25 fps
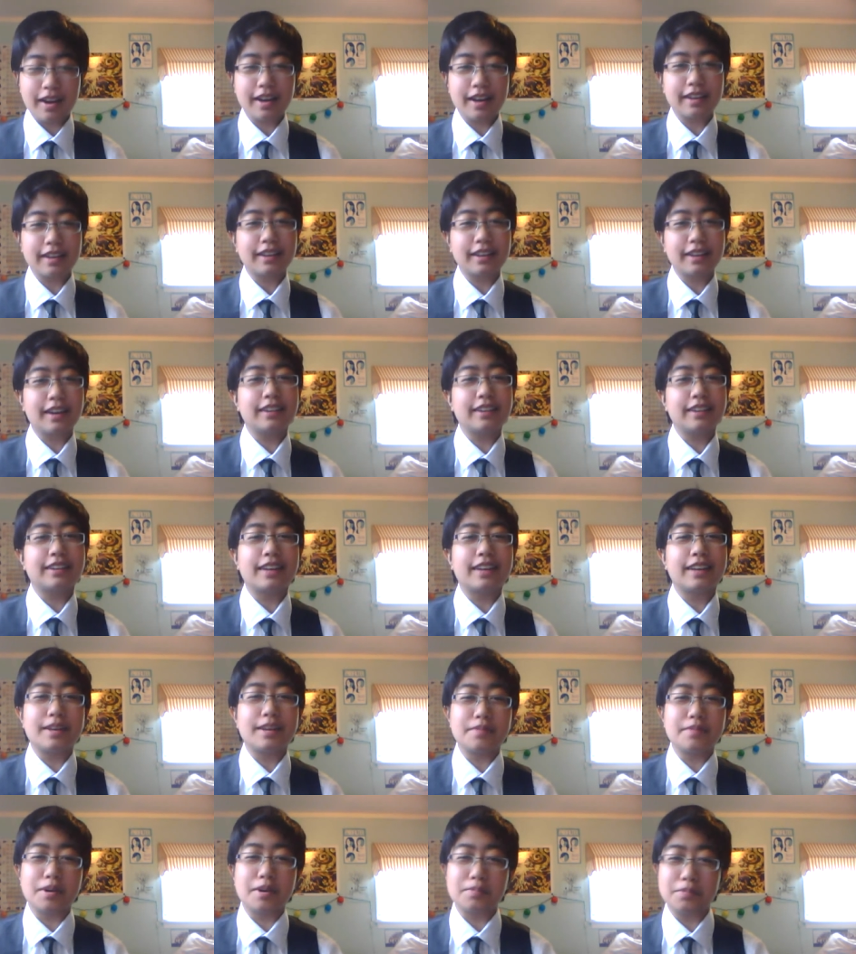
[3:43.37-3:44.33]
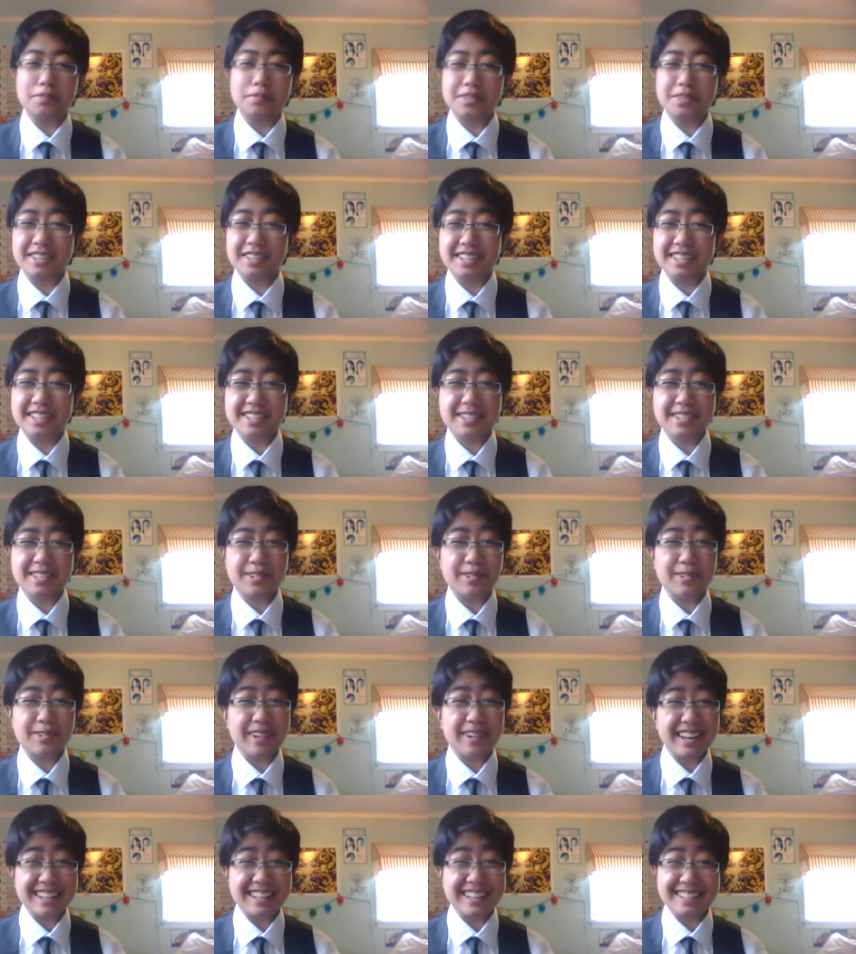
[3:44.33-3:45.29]
I kind of came up with this
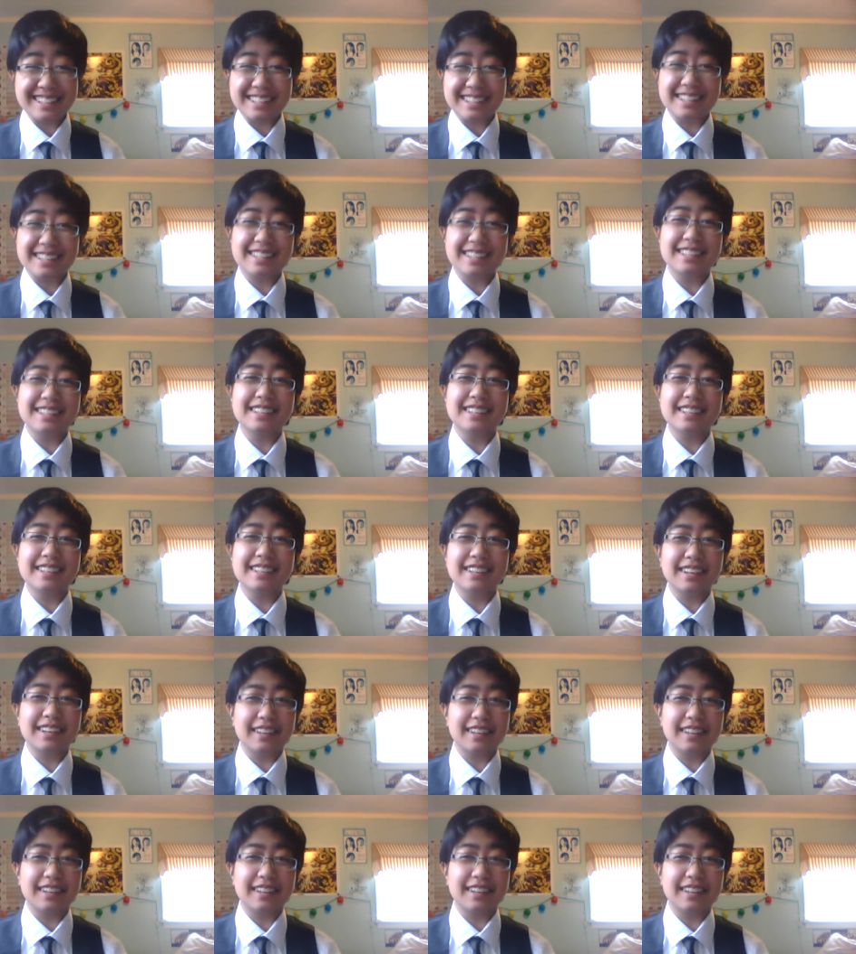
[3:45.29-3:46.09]
crazy